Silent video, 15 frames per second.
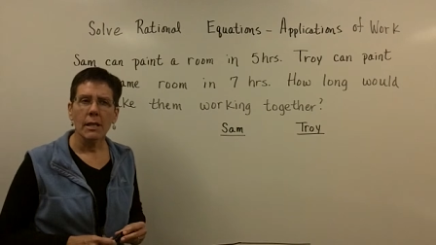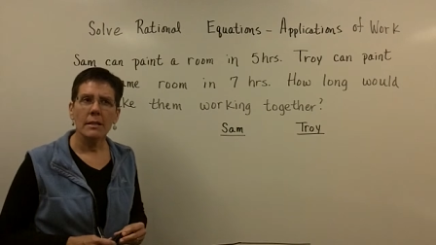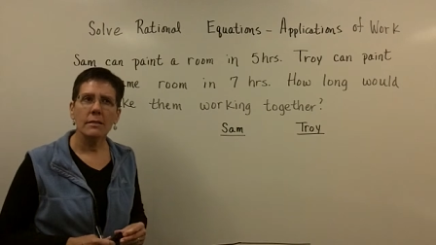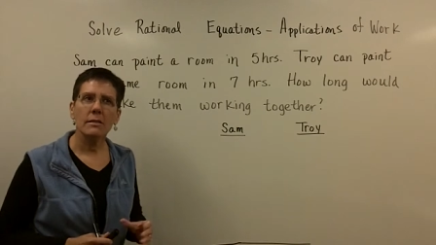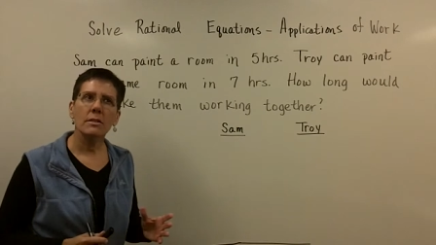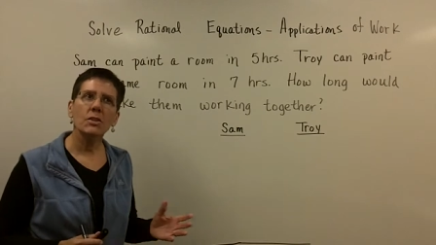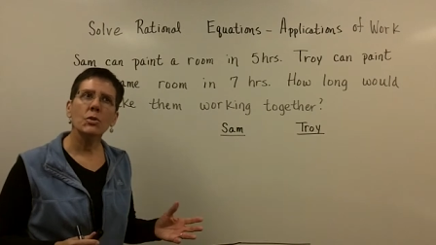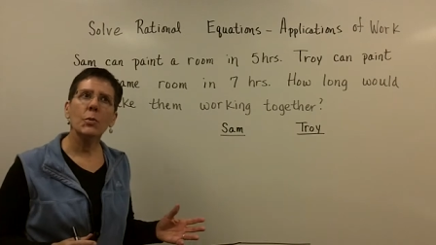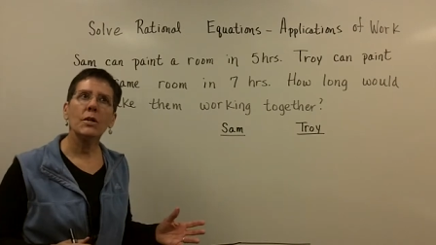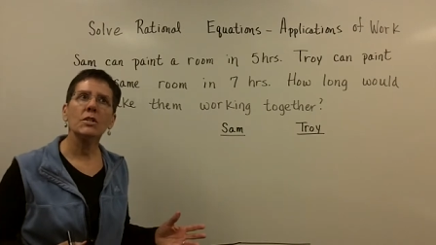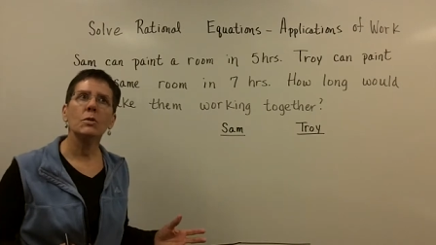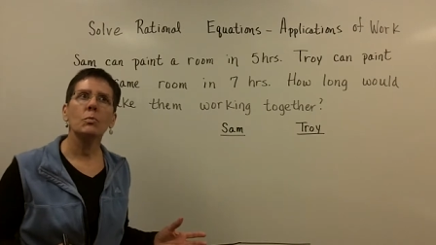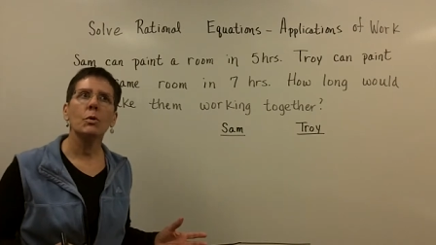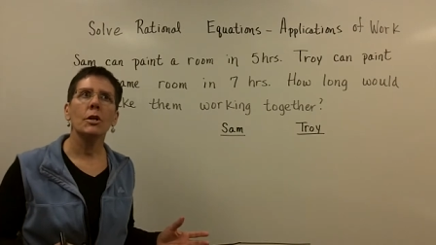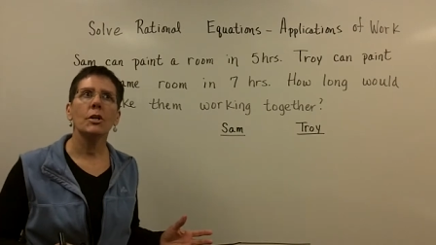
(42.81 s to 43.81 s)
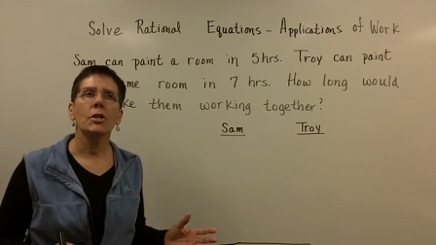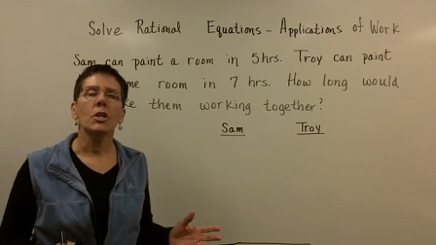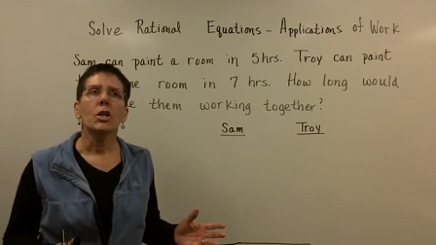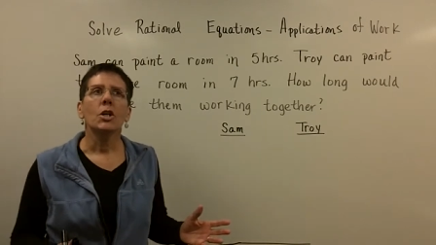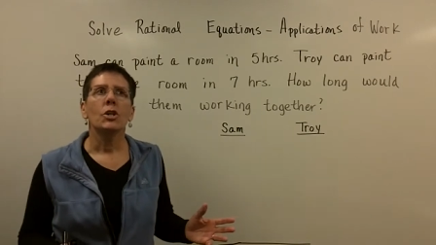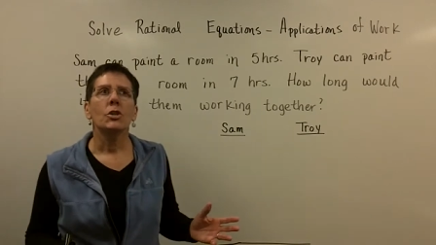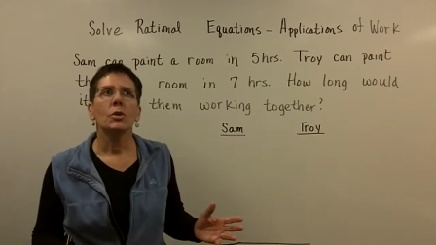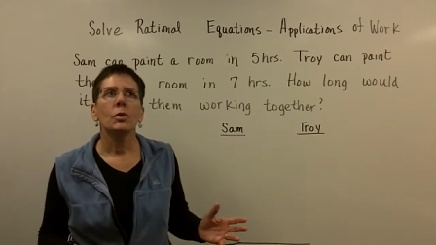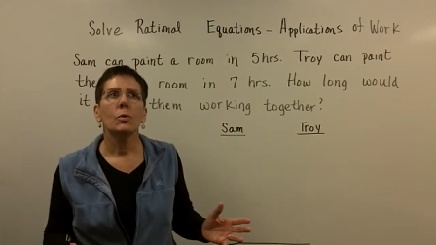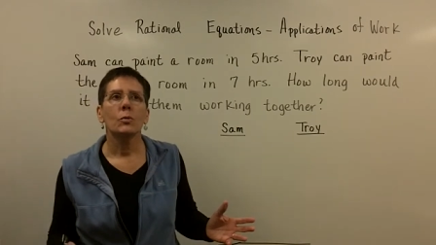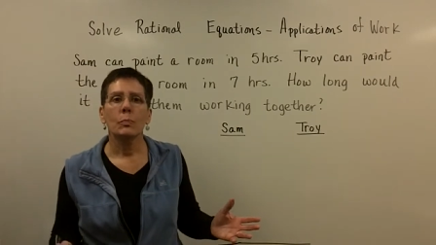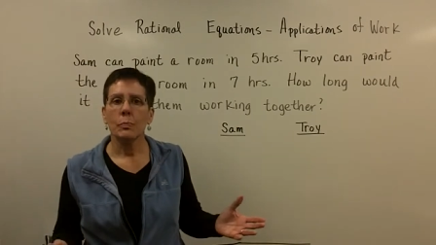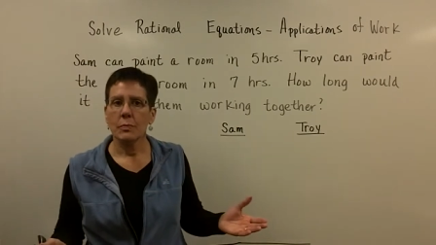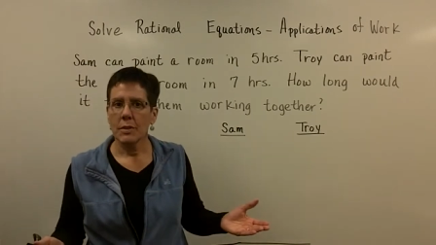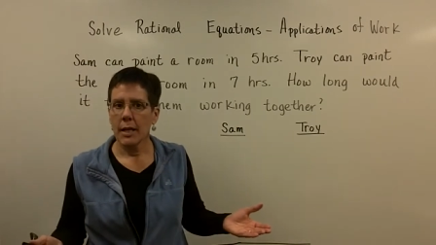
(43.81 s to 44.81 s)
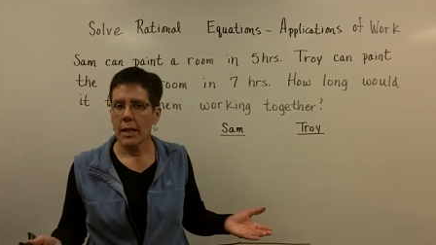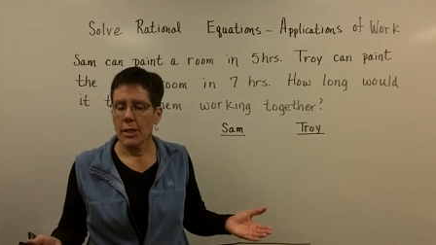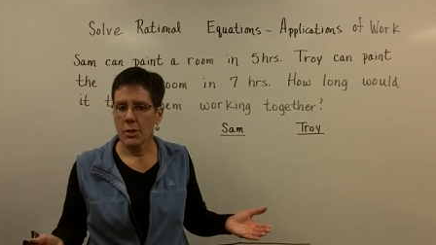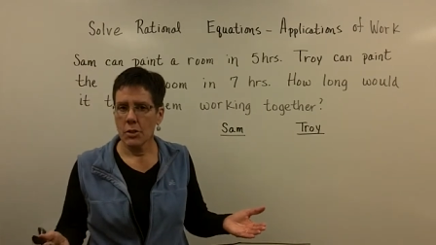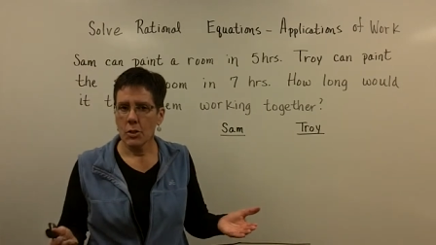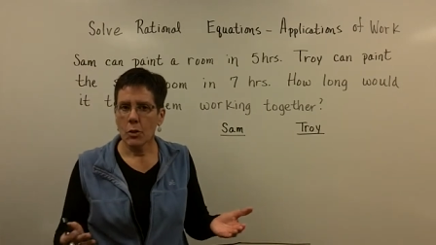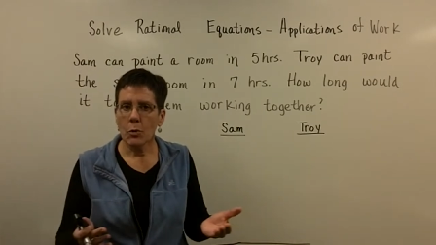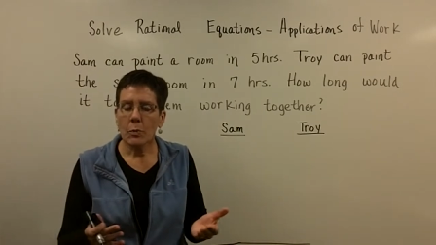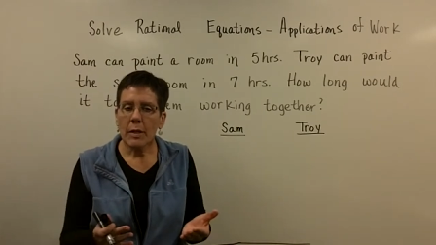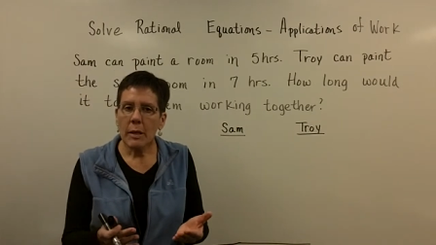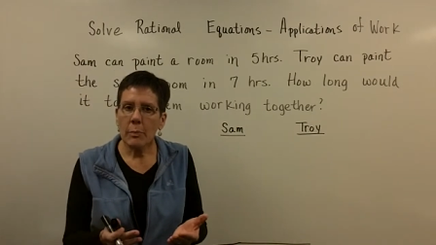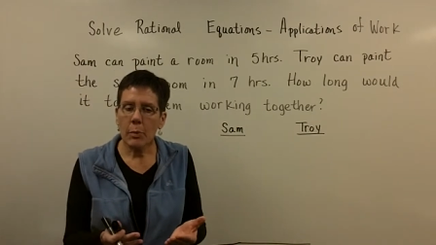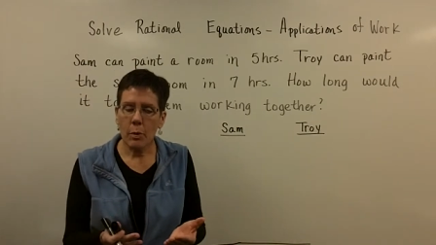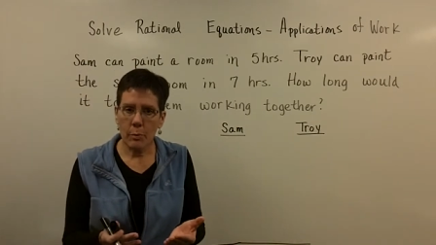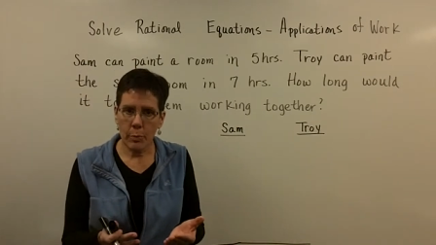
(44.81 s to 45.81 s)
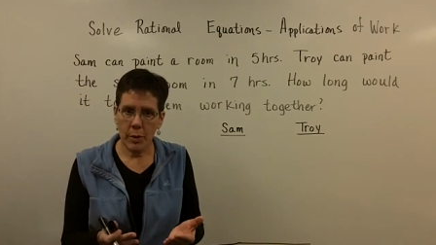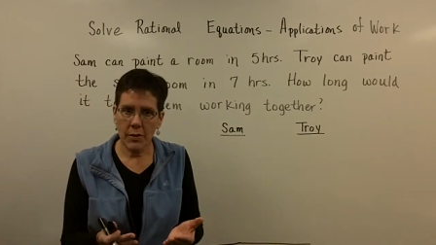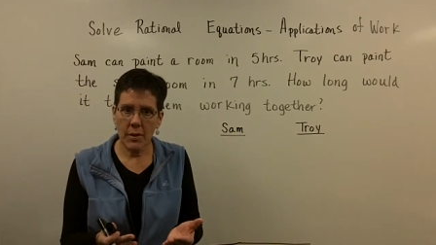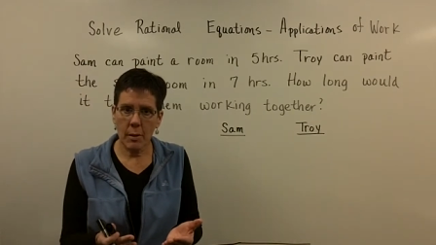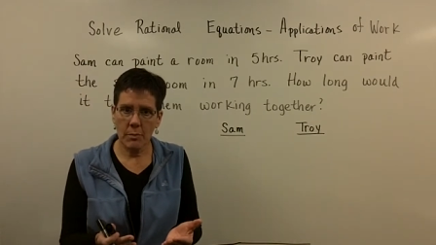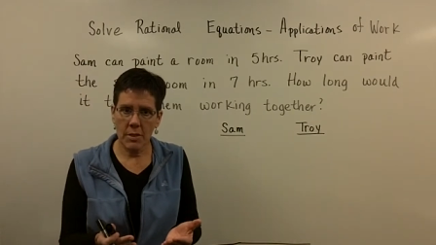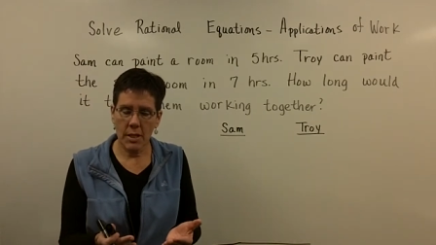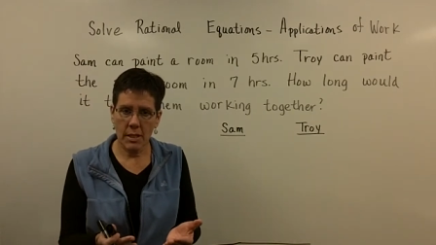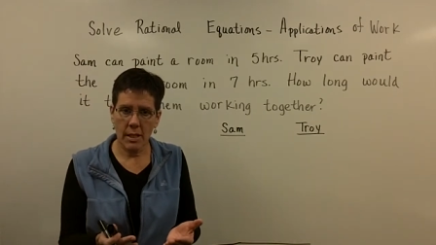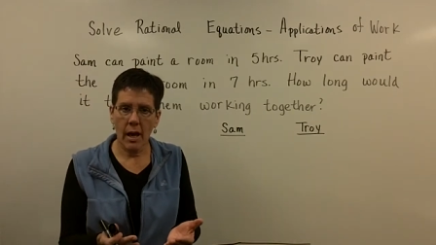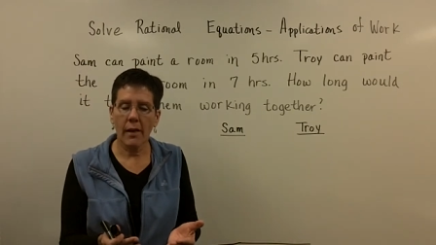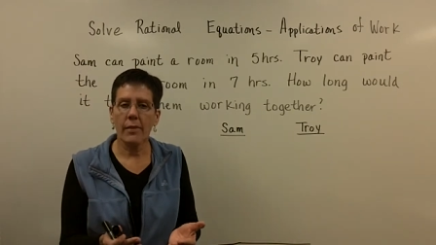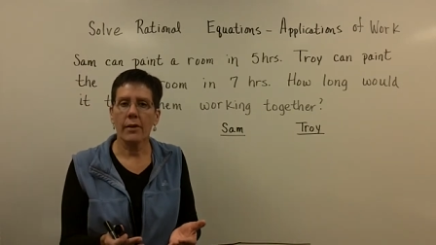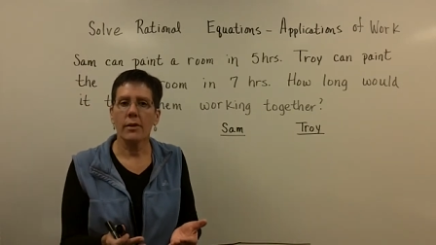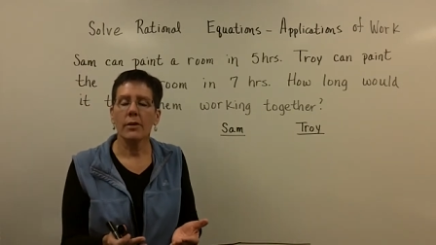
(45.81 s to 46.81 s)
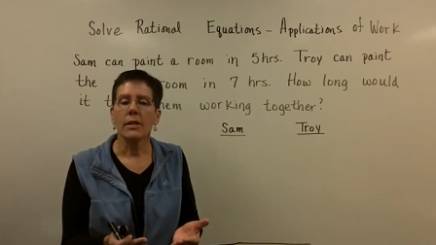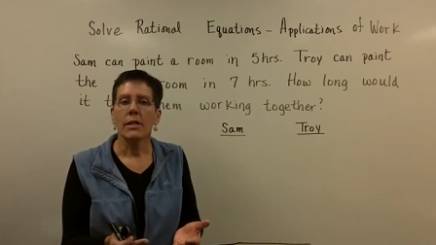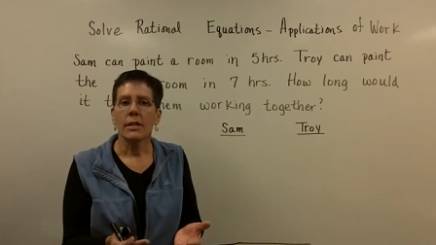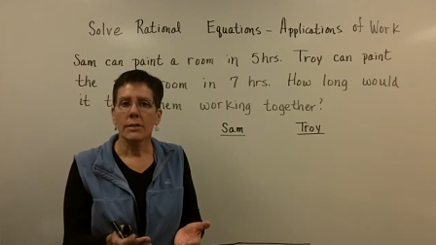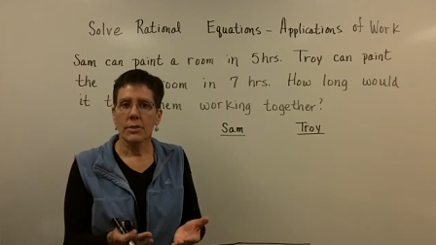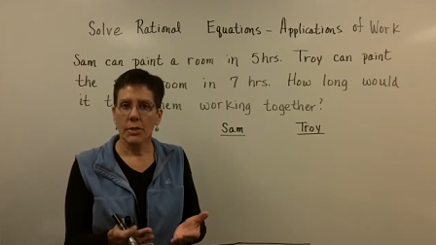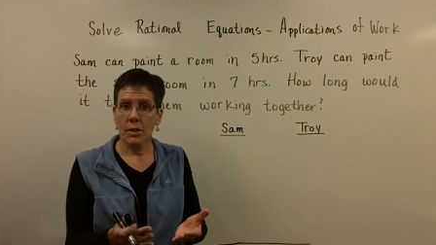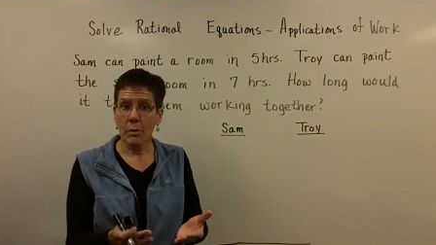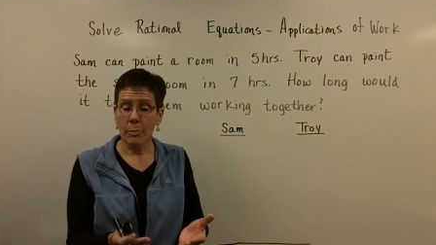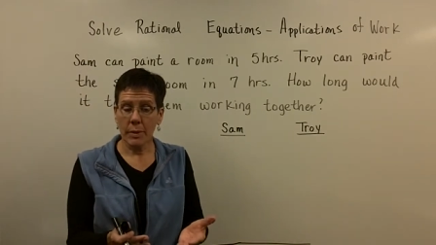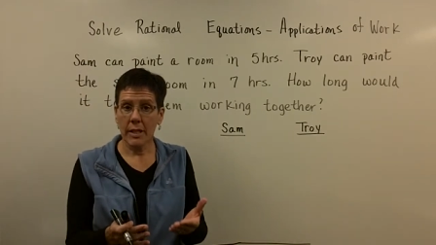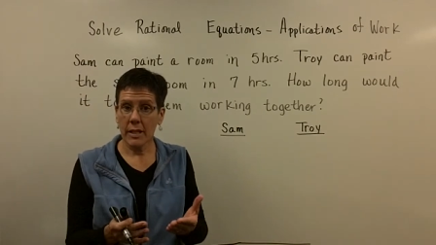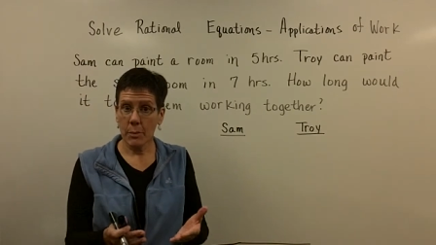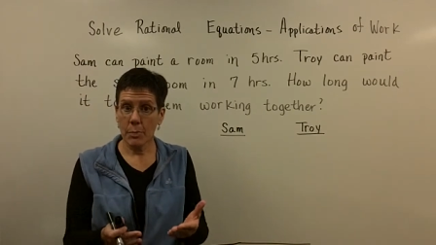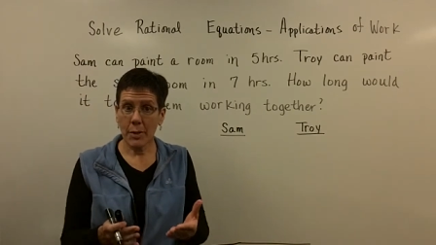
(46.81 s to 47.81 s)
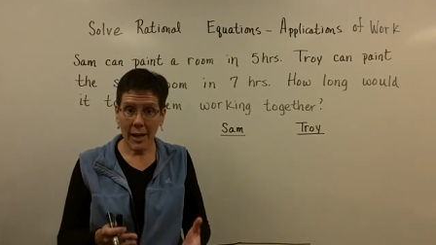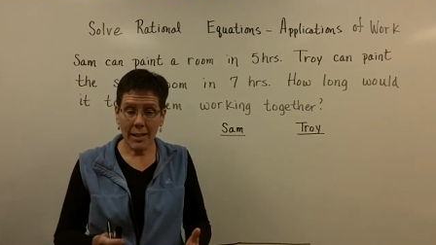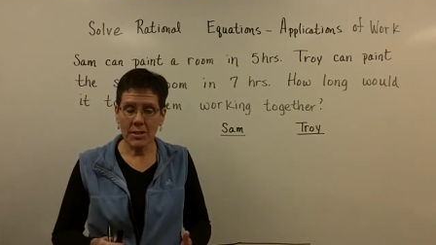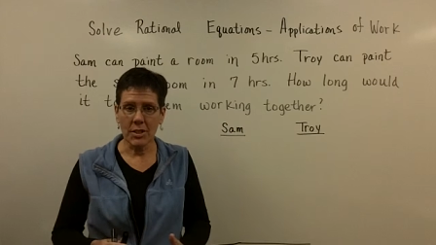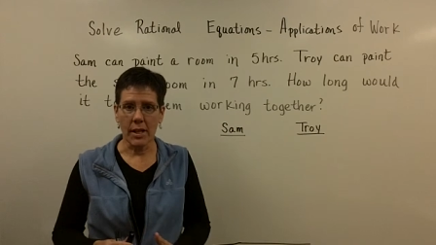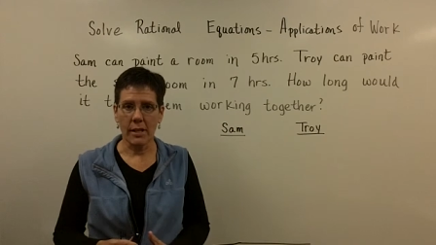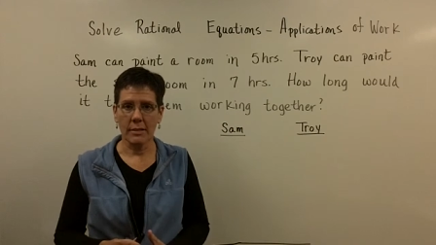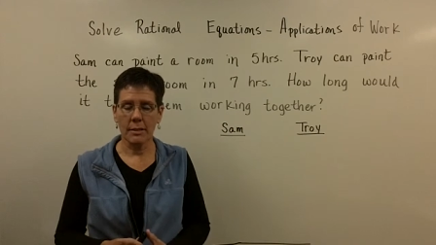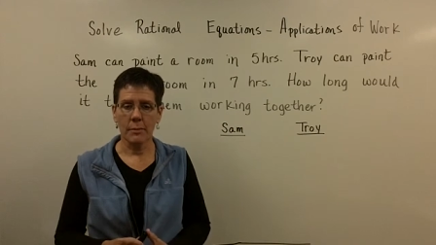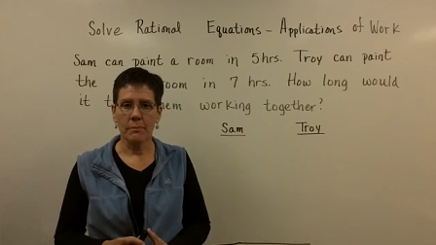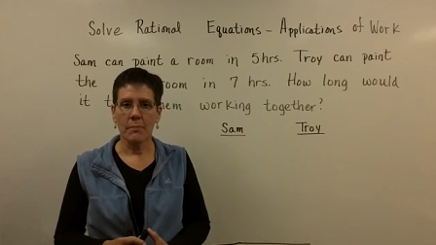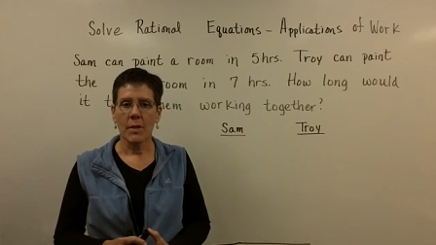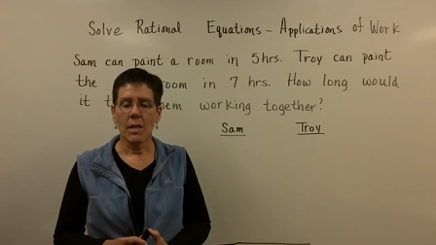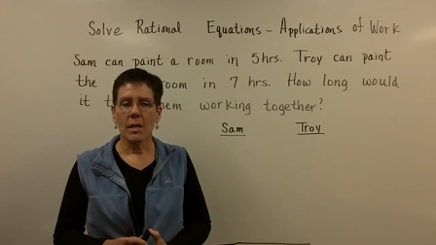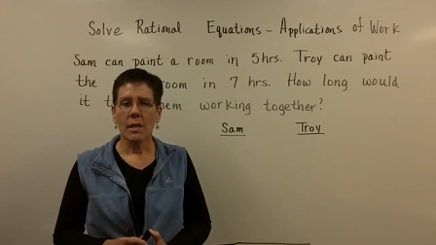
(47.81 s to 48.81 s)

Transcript: It's a situation where you take two people and put them together to complete a project